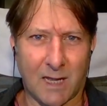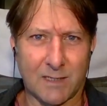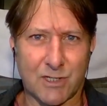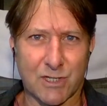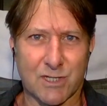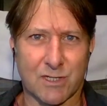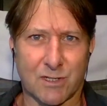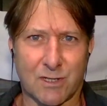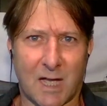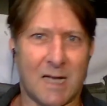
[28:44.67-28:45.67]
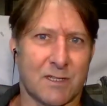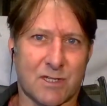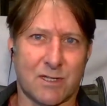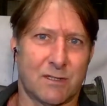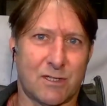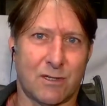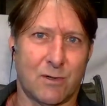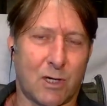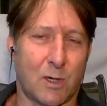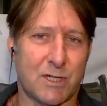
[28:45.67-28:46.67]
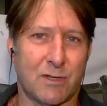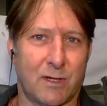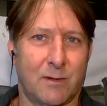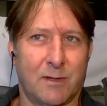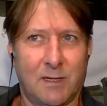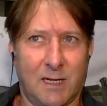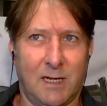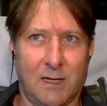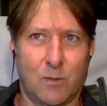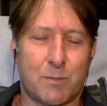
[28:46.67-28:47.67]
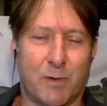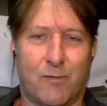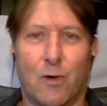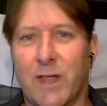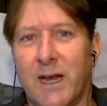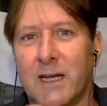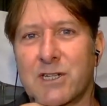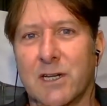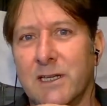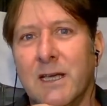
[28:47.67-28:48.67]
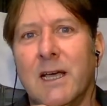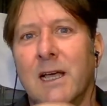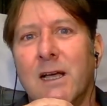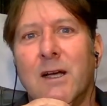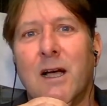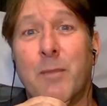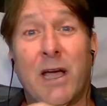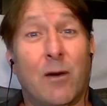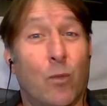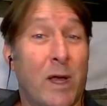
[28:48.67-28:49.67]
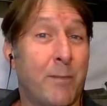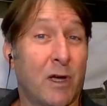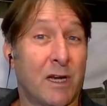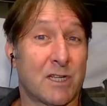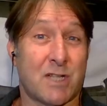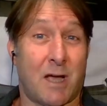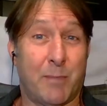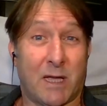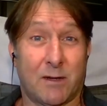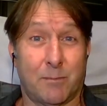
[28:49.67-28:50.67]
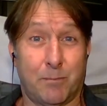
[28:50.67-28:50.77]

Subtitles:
And just to answer to a question that was before that actually, about when am I going to start back